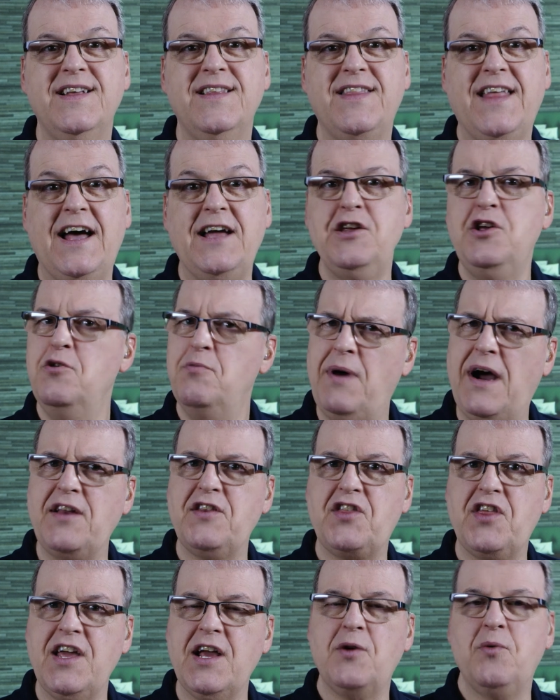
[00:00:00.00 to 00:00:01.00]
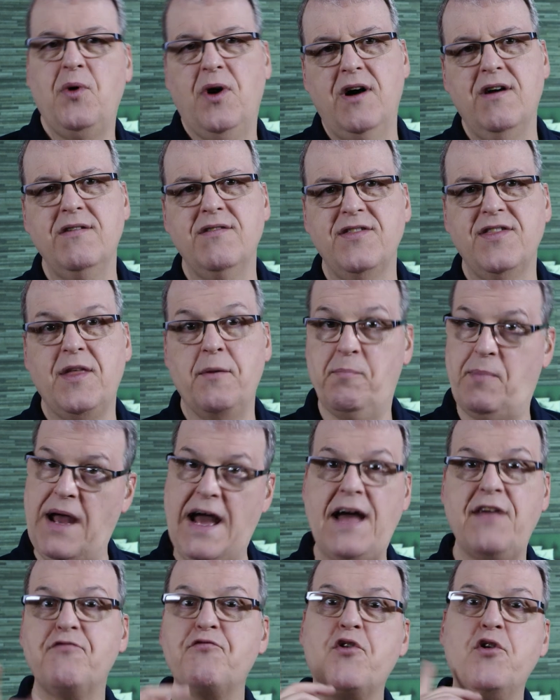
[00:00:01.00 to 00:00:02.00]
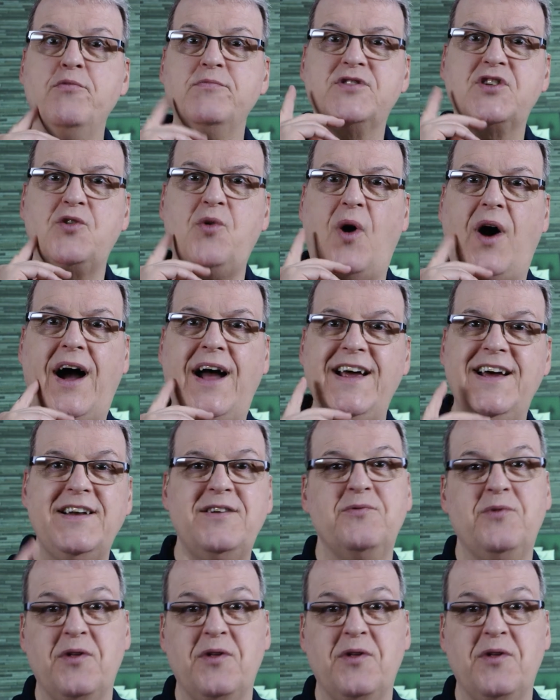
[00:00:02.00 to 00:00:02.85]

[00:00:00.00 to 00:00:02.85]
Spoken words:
that you might think, well, the bathroom's quiet.